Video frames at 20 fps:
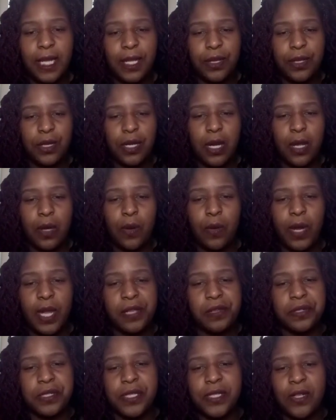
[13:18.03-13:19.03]
you know,
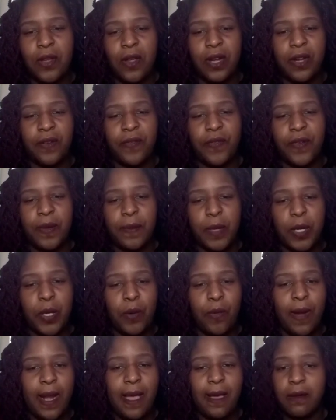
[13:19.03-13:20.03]
and you're starting from a
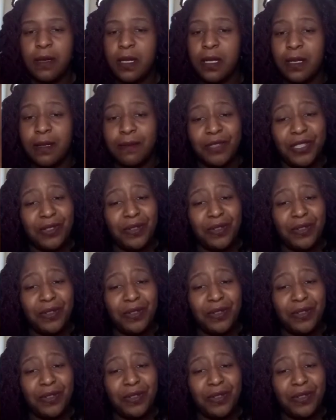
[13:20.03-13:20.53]
ground up,